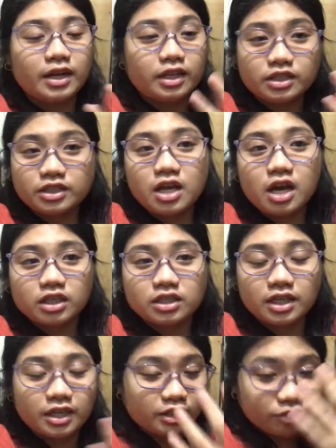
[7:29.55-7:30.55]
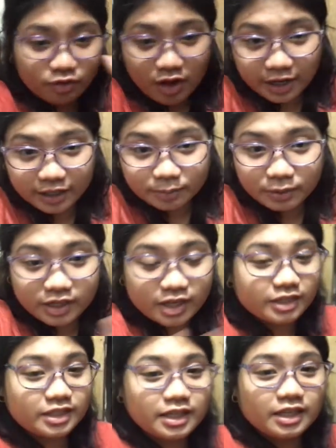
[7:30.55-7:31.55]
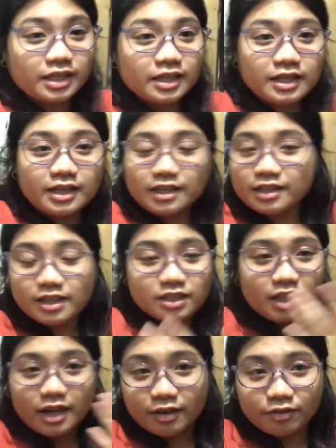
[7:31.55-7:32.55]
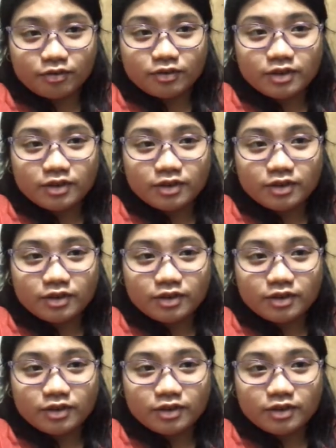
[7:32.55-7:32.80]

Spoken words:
and it sucks, and it's fine because that's life.